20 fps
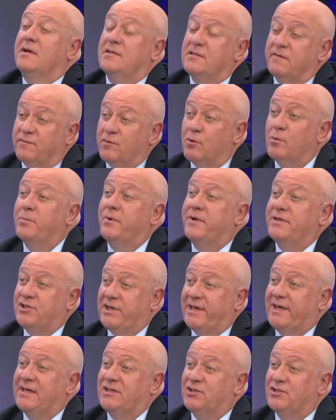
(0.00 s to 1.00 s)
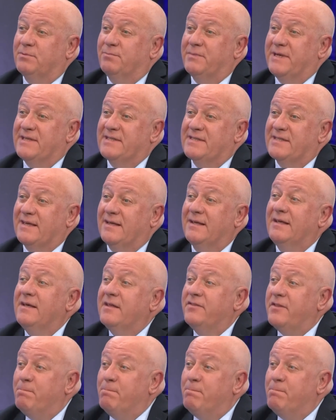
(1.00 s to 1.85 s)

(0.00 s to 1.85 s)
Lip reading: As a former education minister,